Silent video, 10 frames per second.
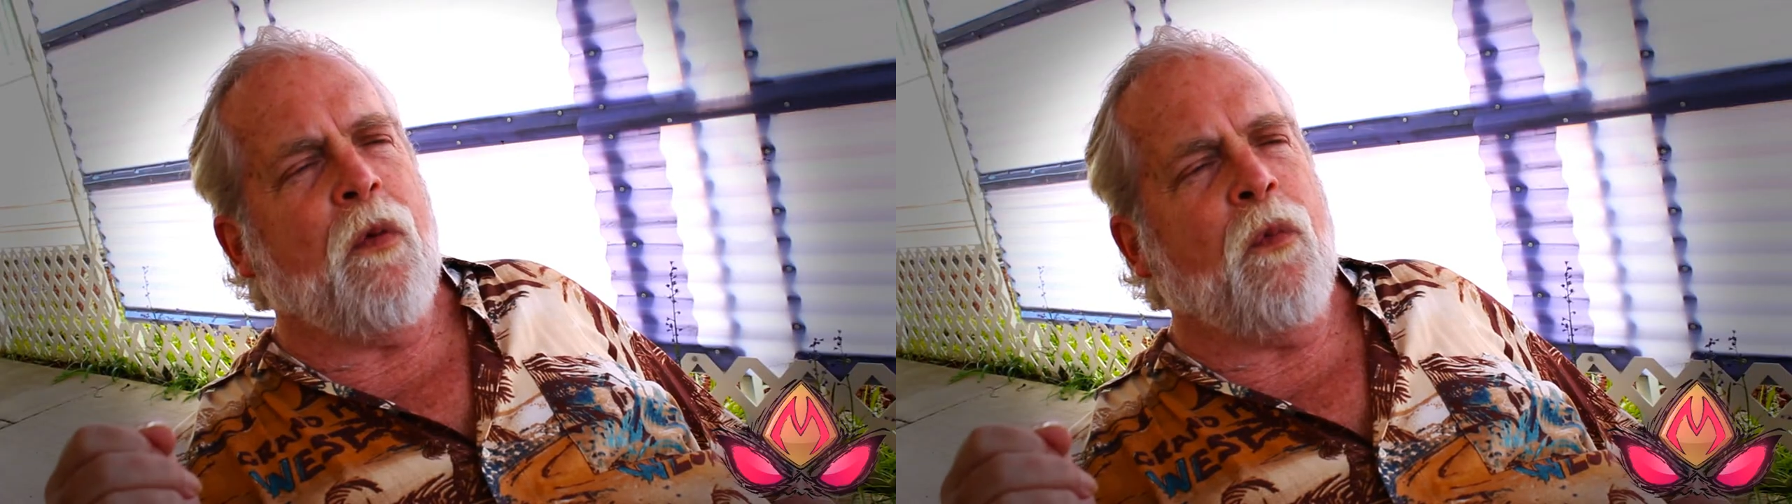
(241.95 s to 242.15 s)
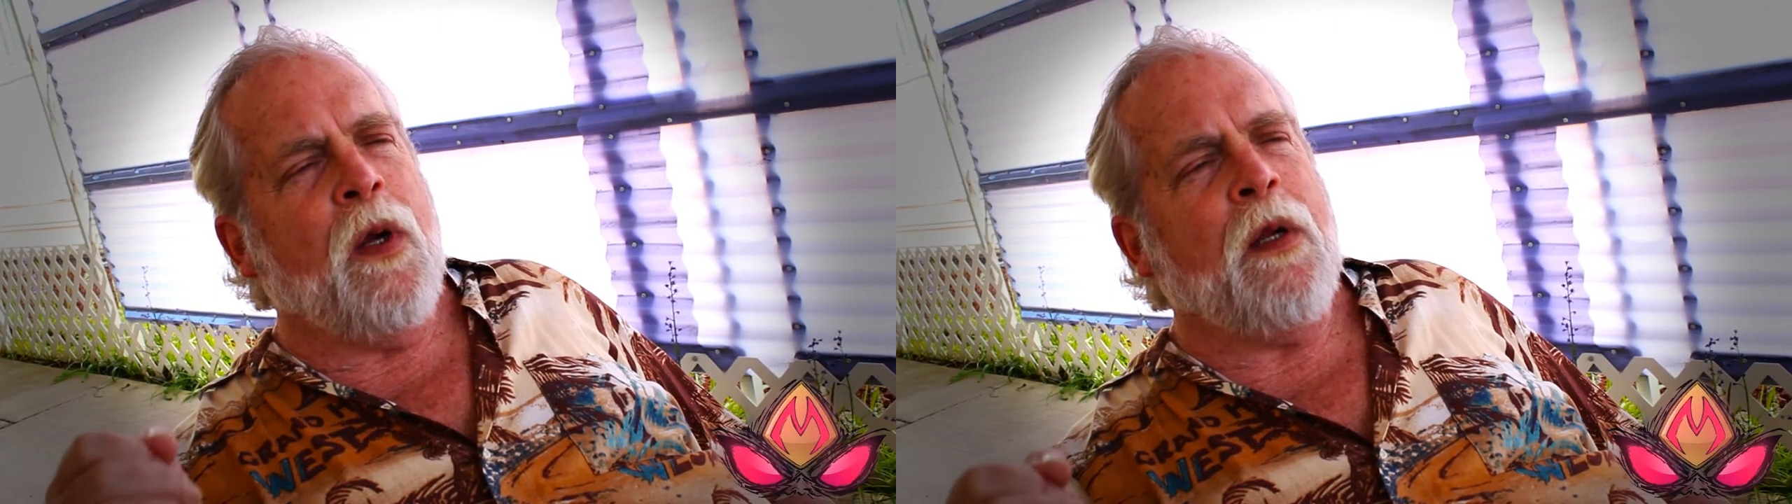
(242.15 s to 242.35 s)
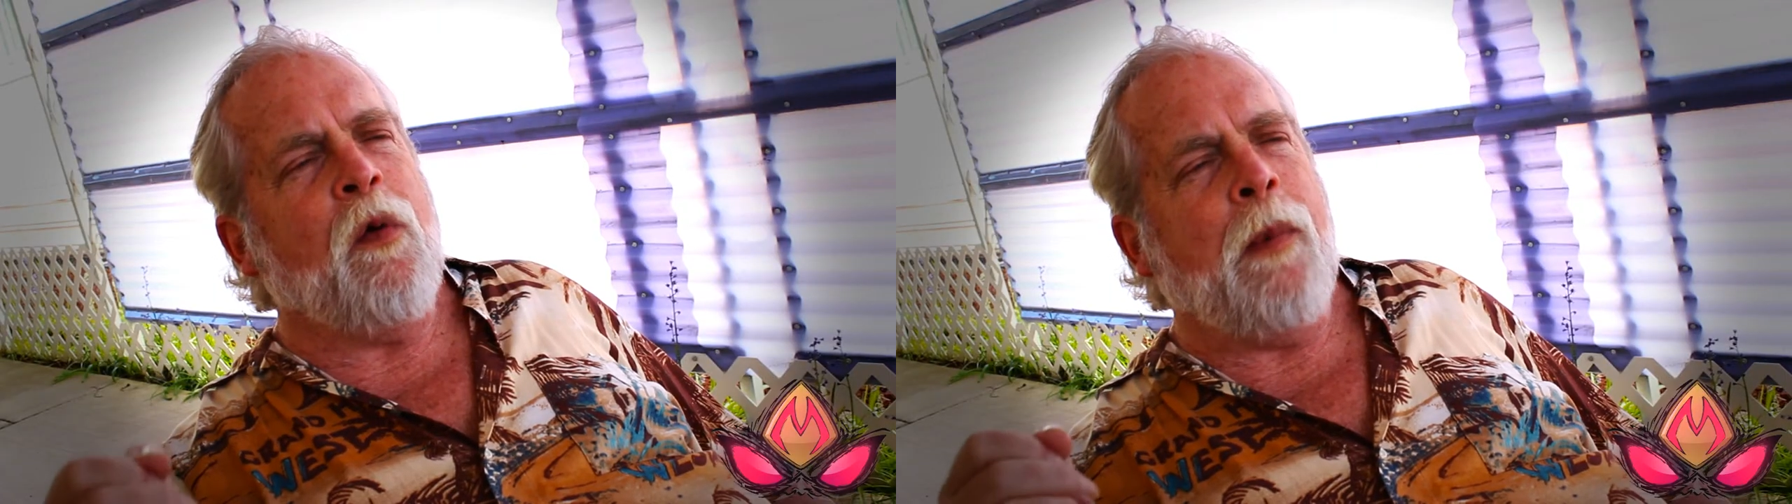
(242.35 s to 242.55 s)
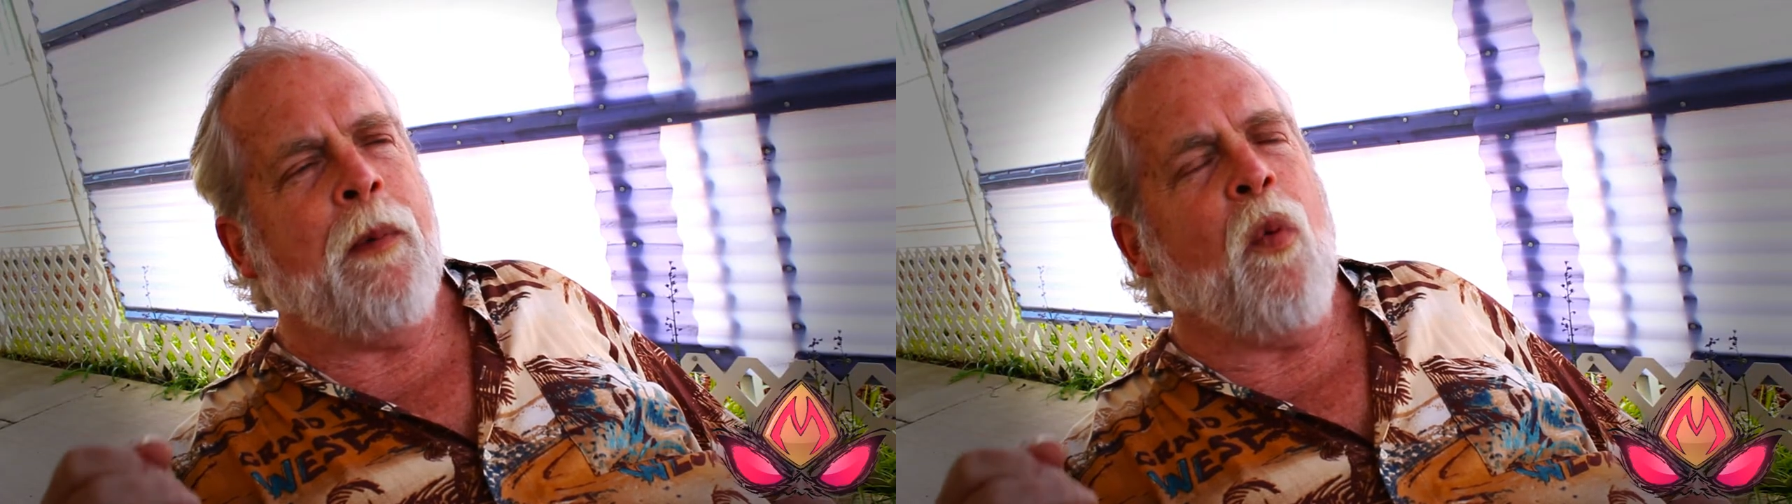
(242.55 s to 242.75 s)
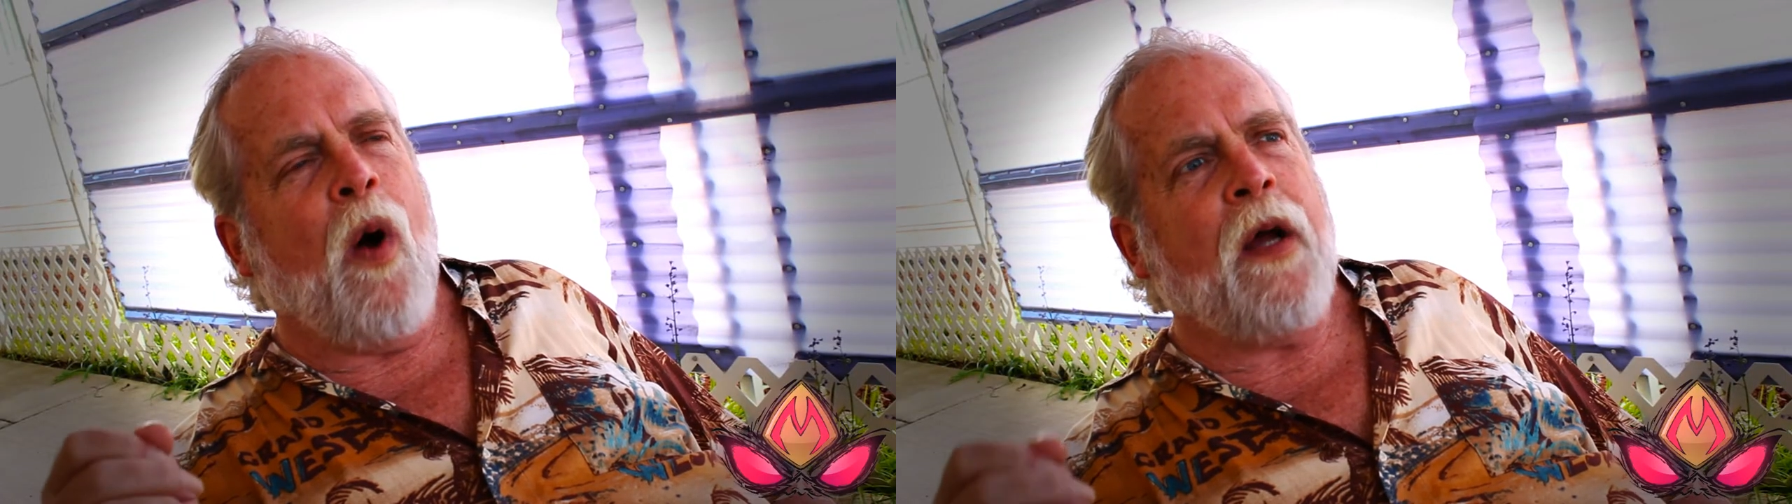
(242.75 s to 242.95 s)
really
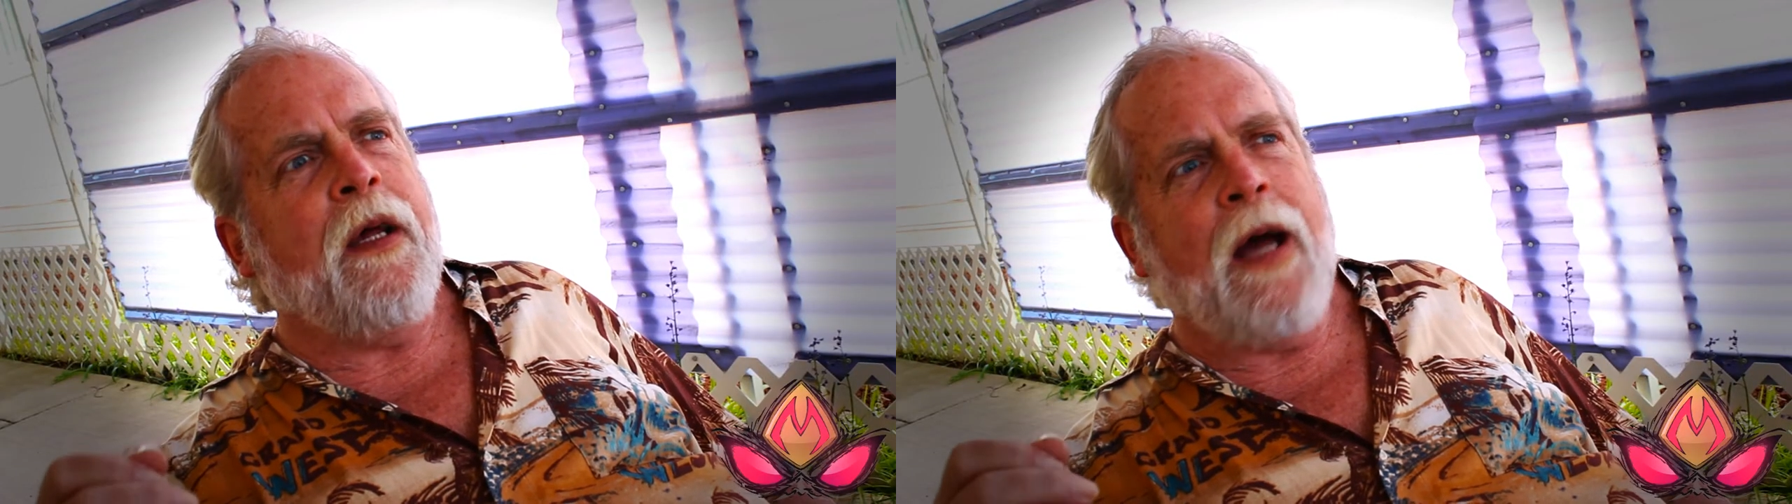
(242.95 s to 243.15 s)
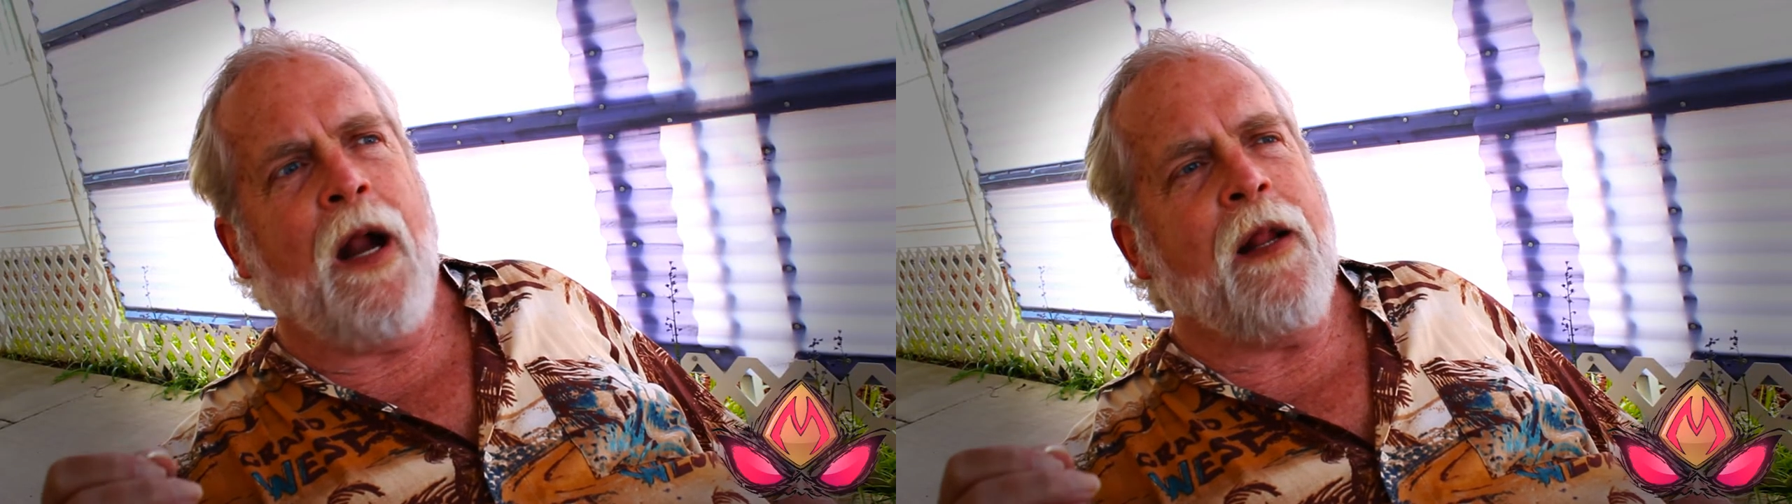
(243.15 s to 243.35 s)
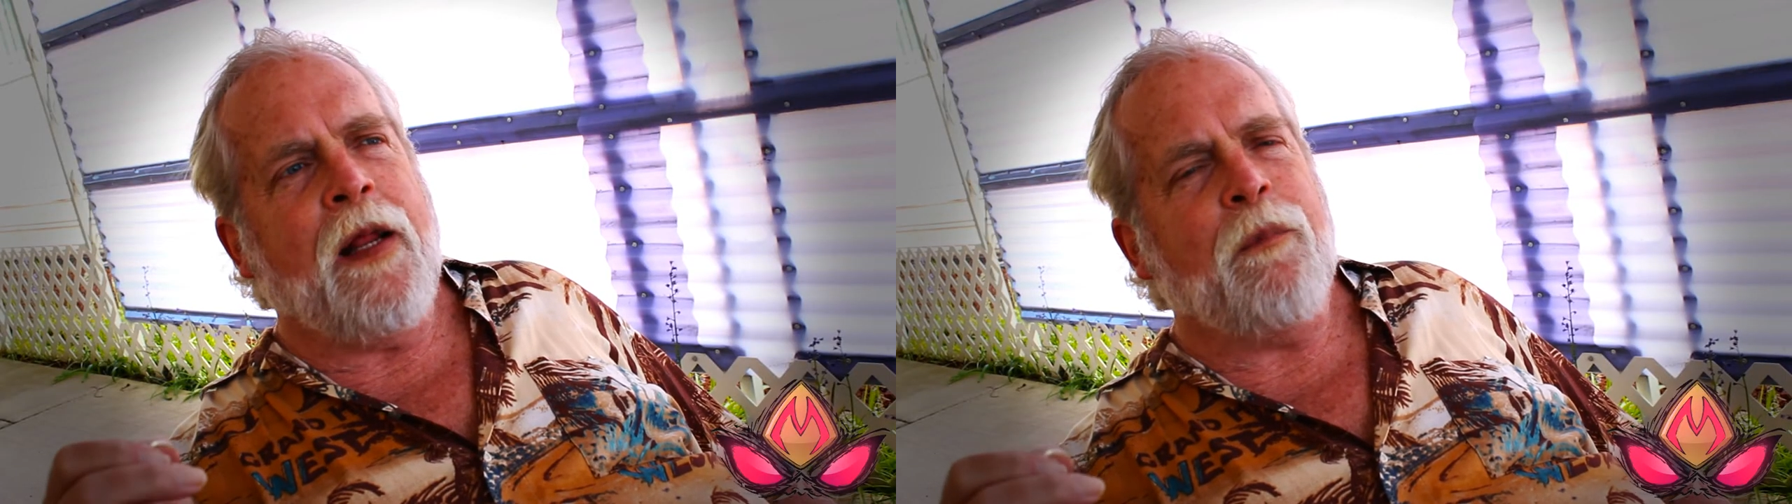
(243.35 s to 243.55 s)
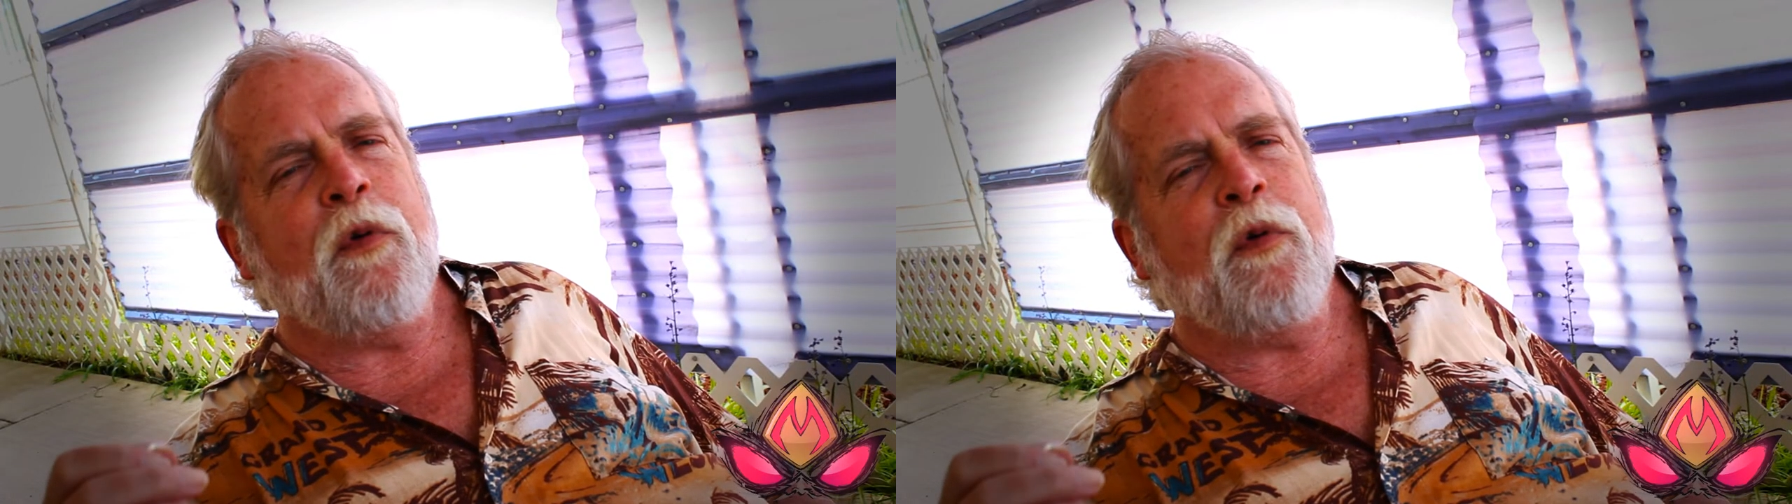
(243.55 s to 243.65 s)
remember walking out of that